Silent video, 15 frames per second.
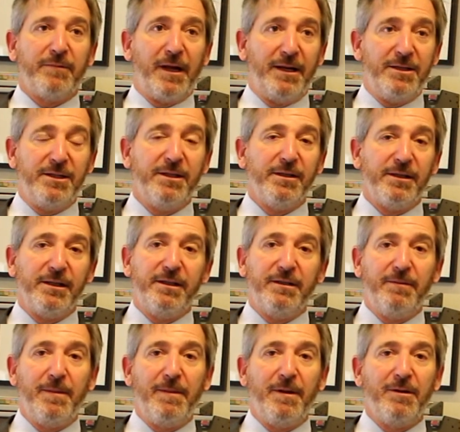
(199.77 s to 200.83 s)
Ideally,
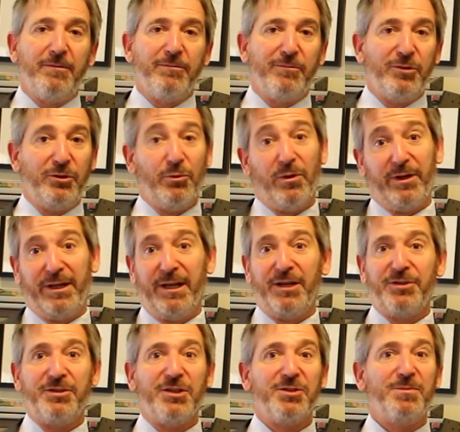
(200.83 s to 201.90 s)
you want a
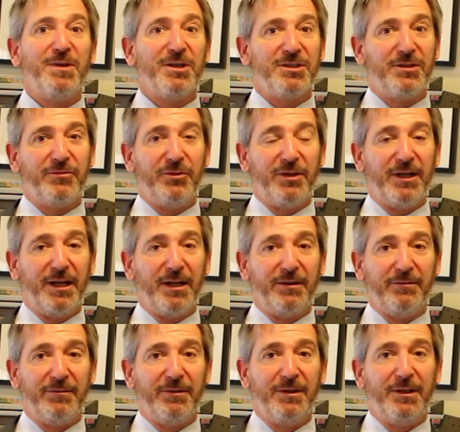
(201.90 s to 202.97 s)
case dismissed if you can.
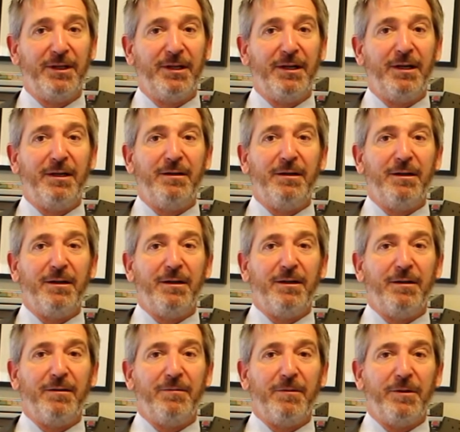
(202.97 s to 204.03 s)

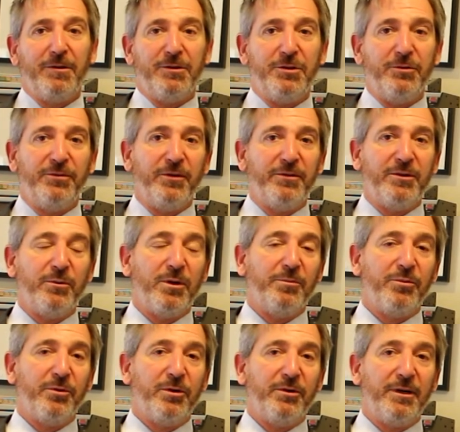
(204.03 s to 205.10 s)
The 251
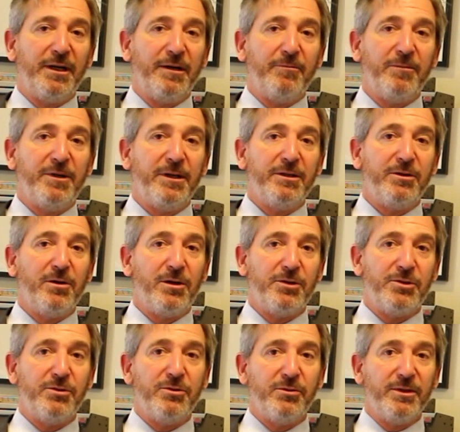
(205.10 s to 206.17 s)
program can
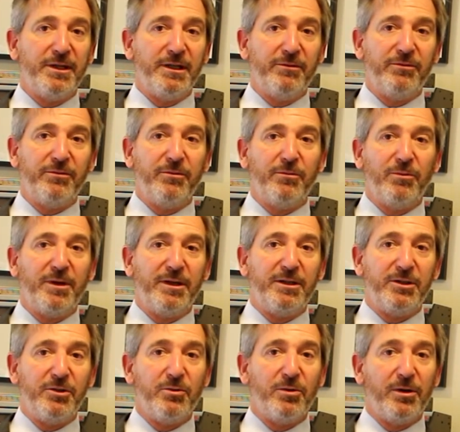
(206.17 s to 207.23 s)
cause you grief
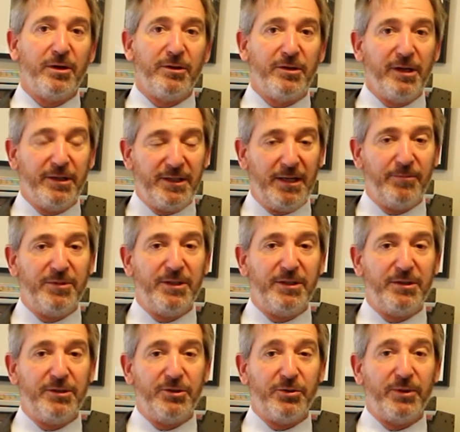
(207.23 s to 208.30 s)
when you are attempting
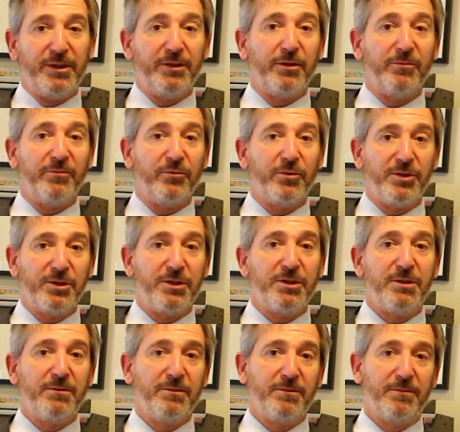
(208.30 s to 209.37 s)
to join the armed
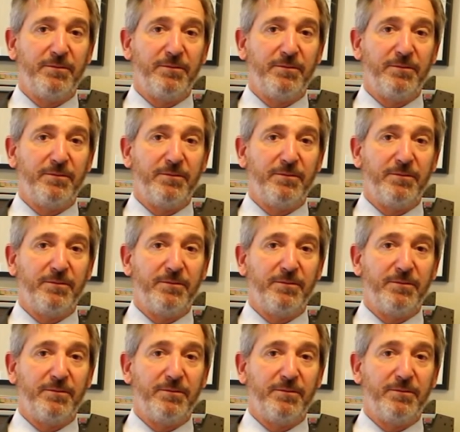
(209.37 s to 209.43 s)
forces.